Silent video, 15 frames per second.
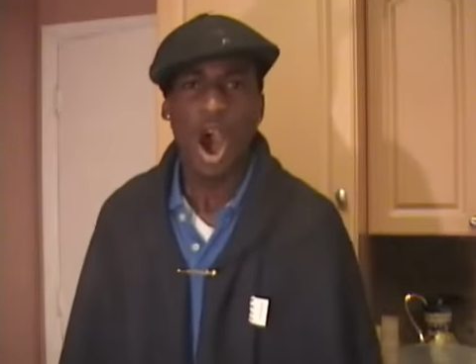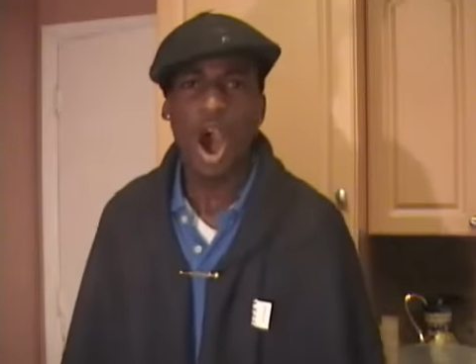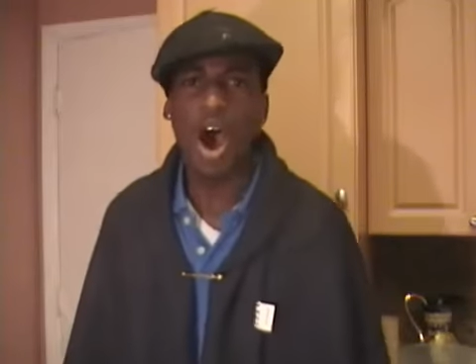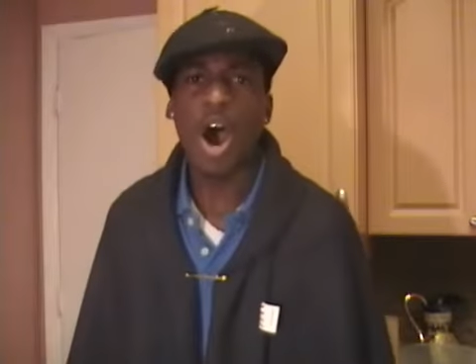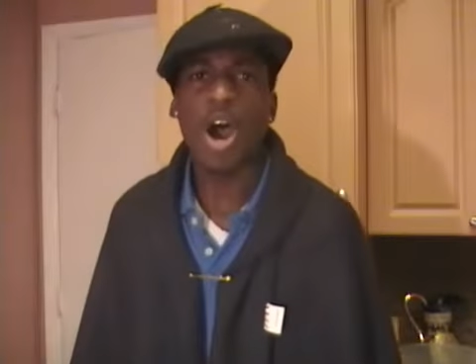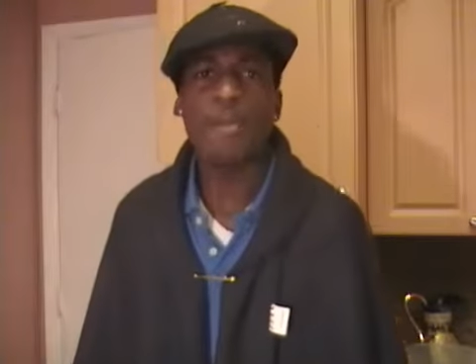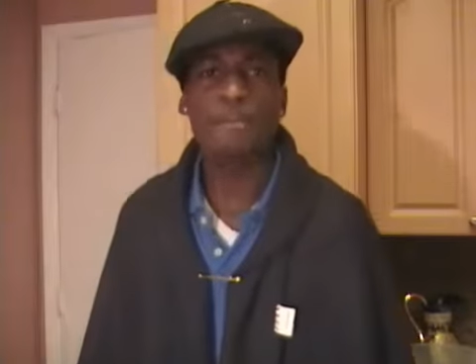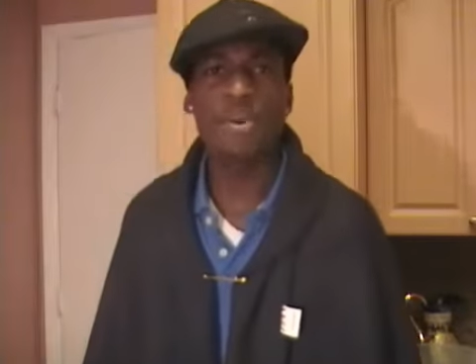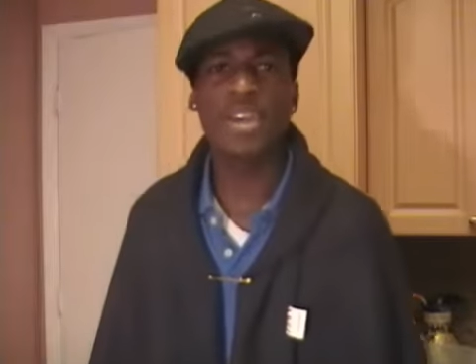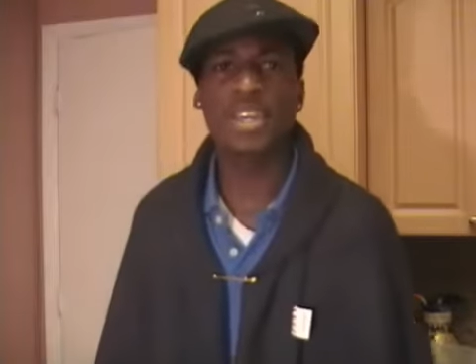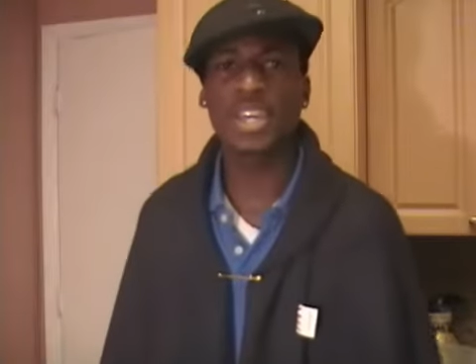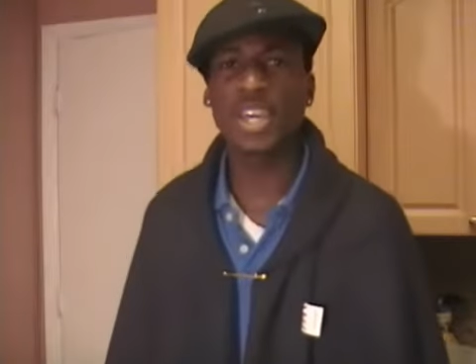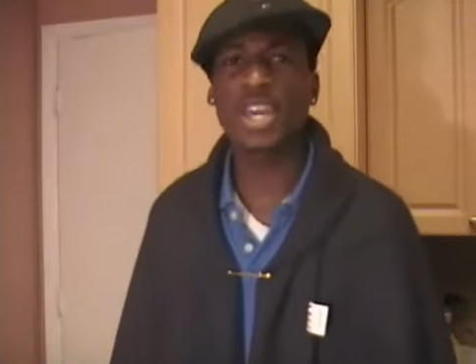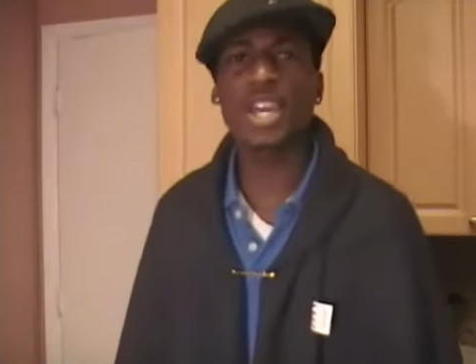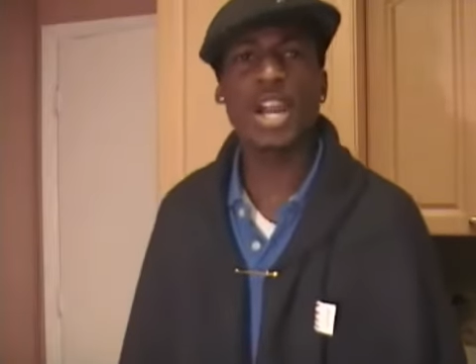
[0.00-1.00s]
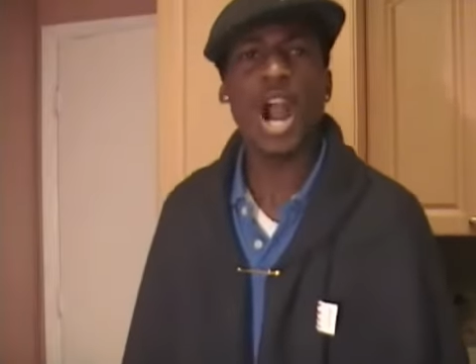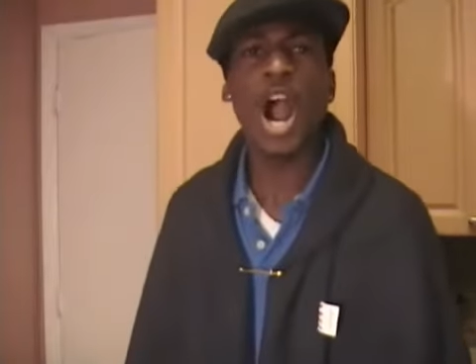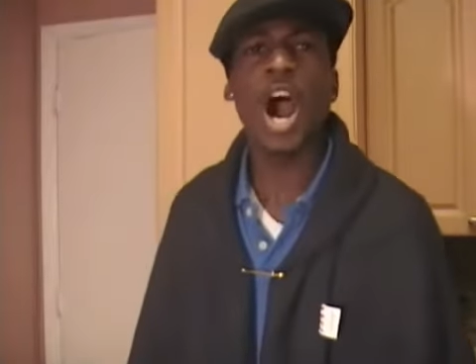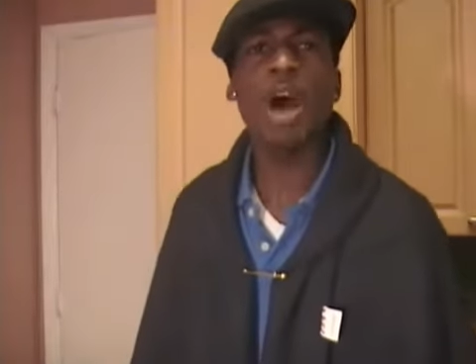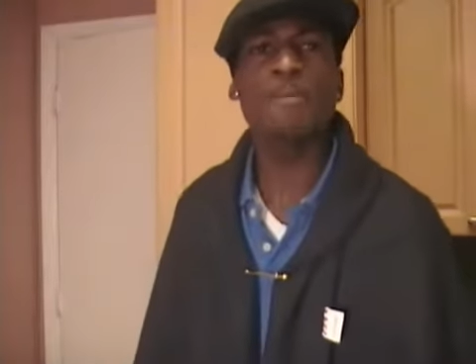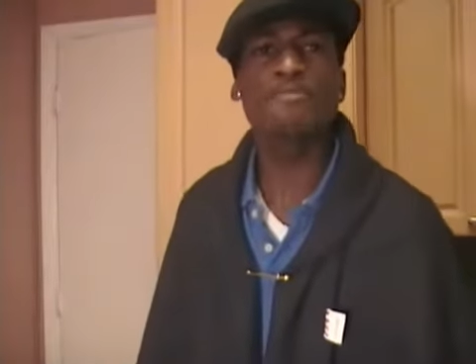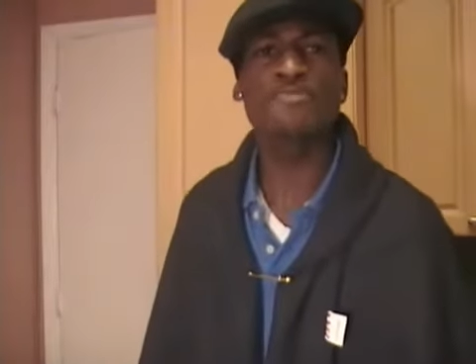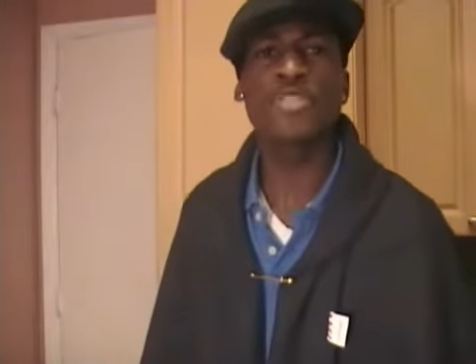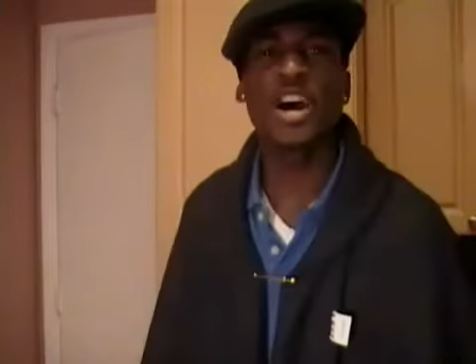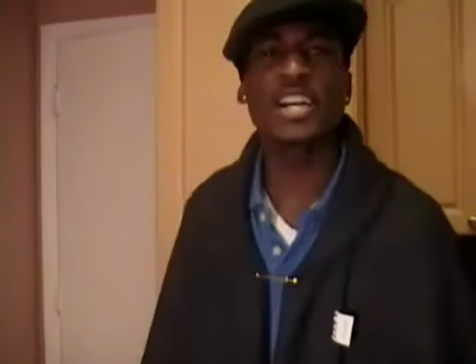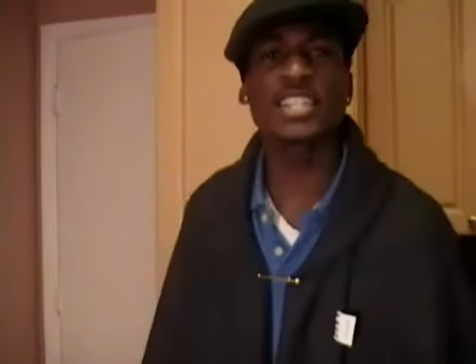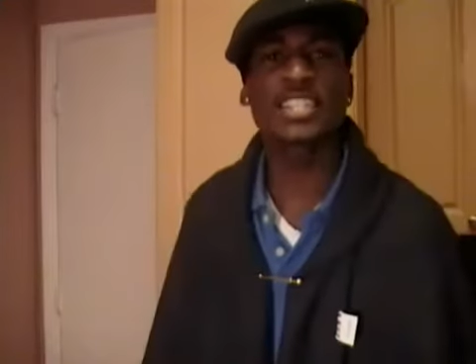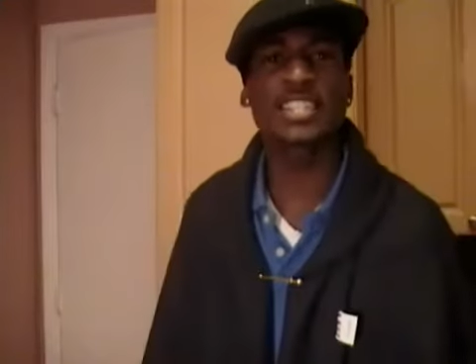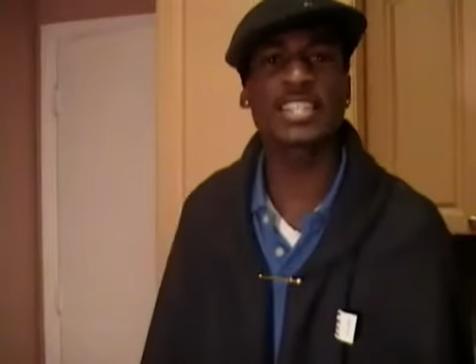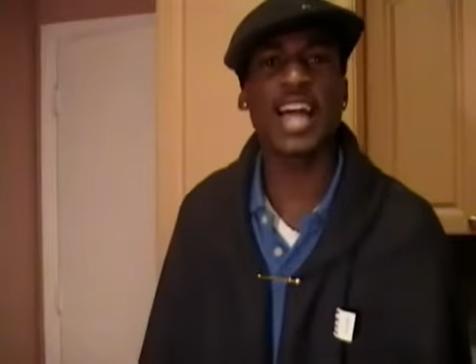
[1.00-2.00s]
are picking up the
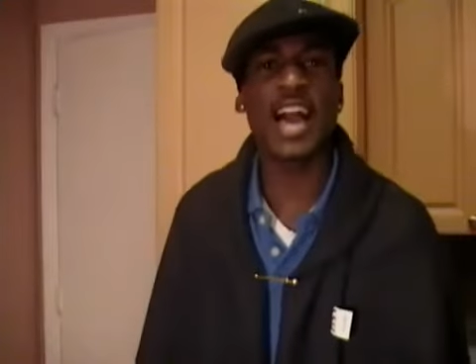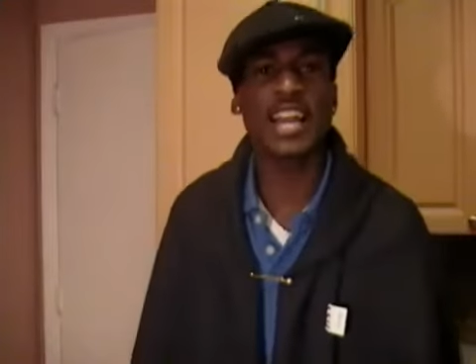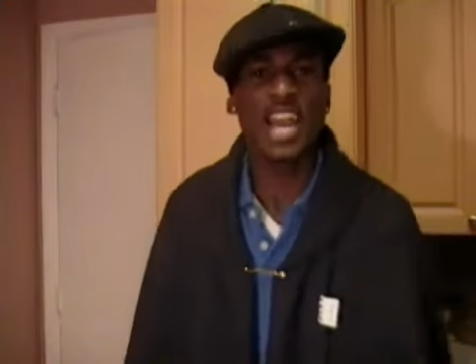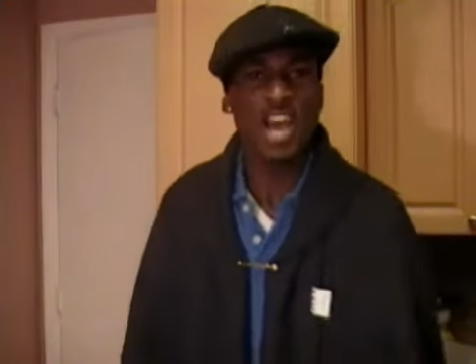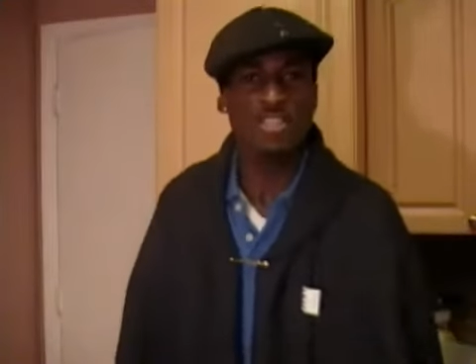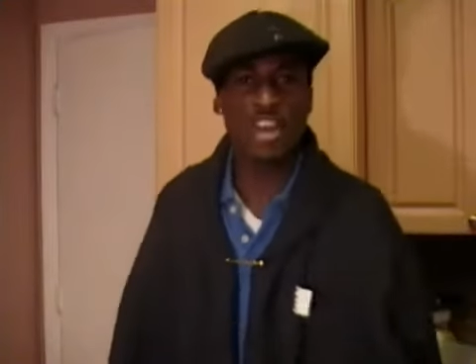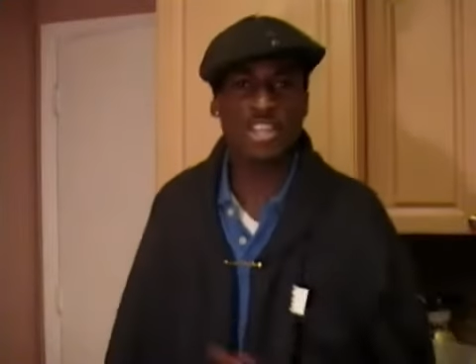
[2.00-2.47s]
slack.